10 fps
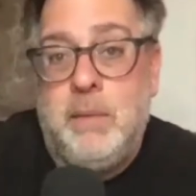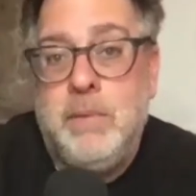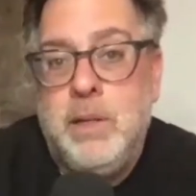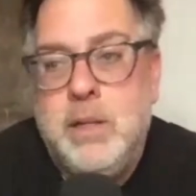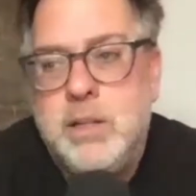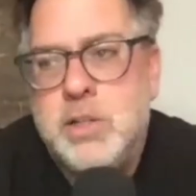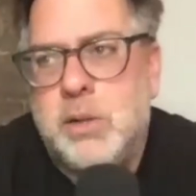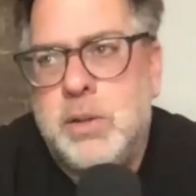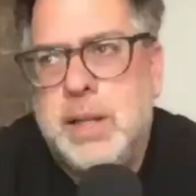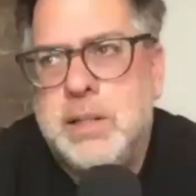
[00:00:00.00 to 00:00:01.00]
So
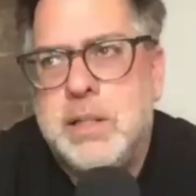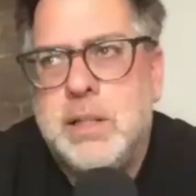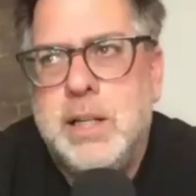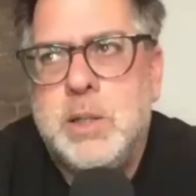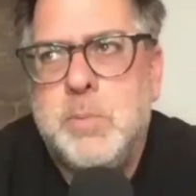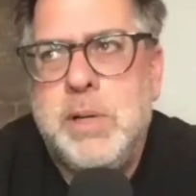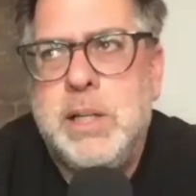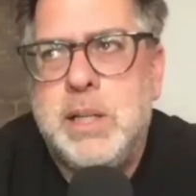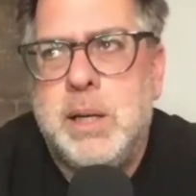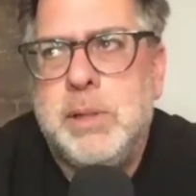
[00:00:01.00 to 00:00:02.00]
it's pretty
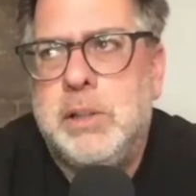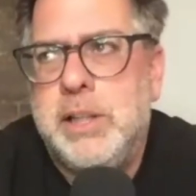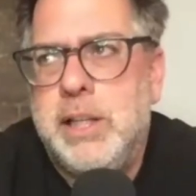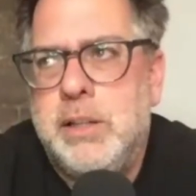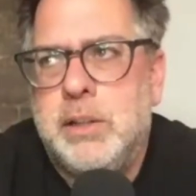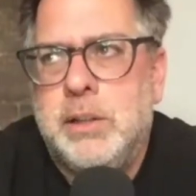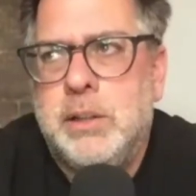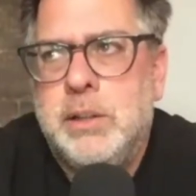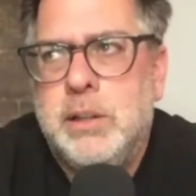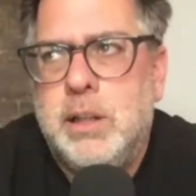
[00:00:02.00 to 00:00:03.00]
typical. Either,
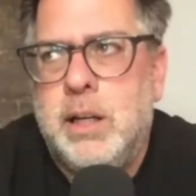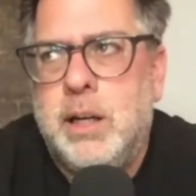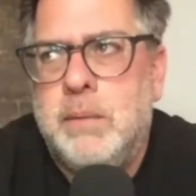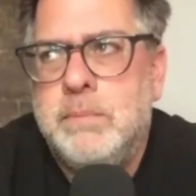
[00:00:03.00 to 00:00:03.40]
the